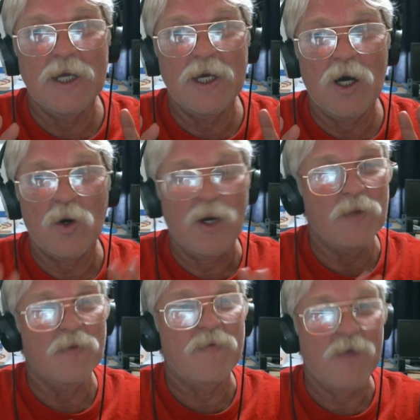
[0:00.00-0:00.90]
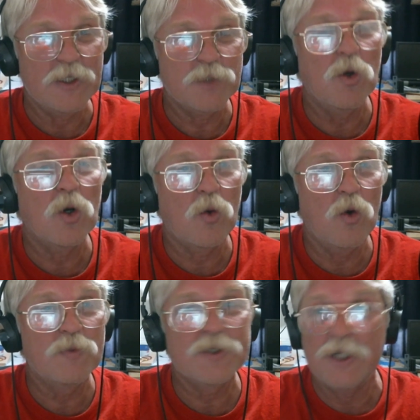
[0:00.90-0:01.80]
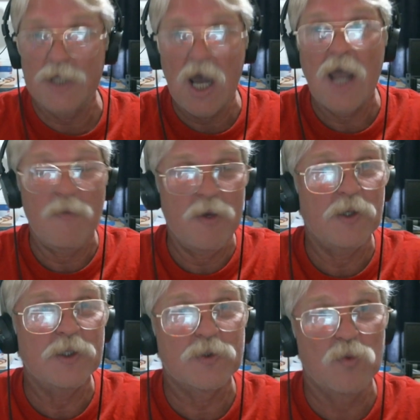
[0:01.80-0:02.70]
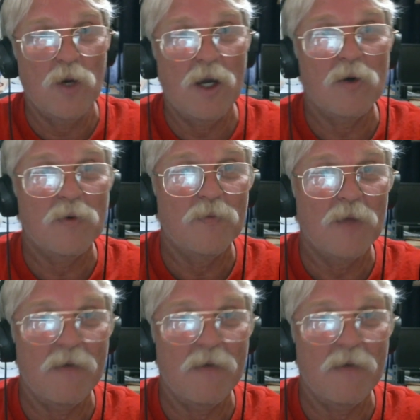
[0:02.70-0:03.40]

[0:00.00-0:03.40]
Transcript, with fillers: are in Facebook groups that I'm in as well. I've